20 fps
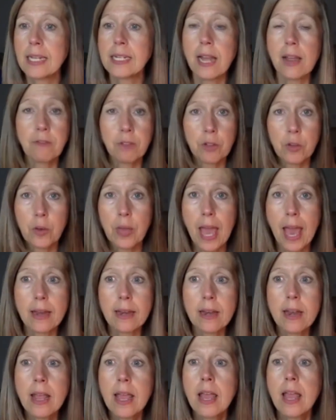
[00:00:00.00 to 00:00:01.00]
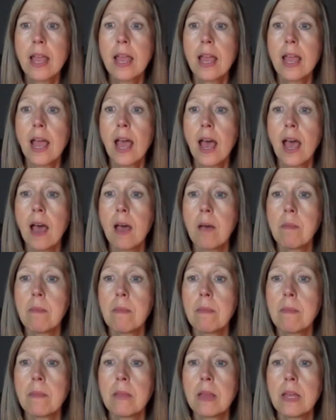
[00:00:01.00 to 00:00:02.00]
Diflucan.
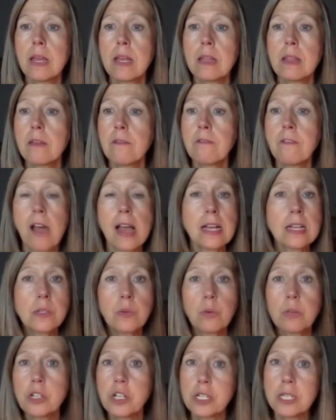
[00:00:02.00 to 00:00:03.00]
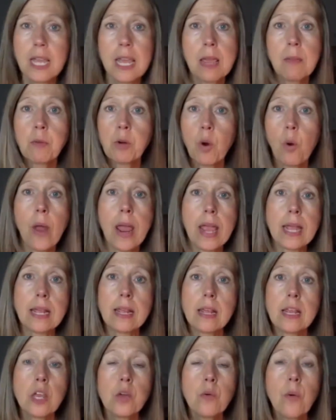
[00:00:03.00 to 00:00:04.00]
The fungus will just keep
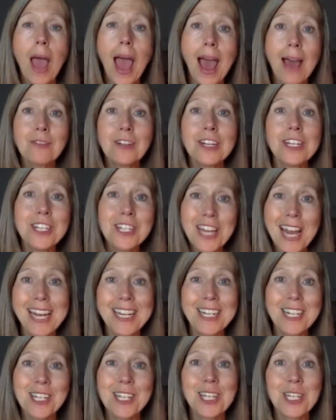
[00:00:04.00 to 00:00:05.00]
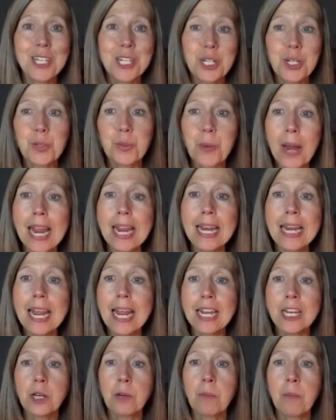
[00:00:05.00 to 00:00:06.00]
growing. You have to change the terrain
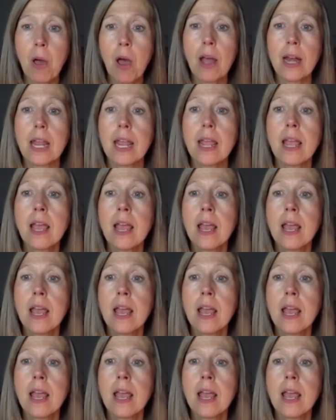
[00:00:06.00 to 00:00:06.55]
in your body.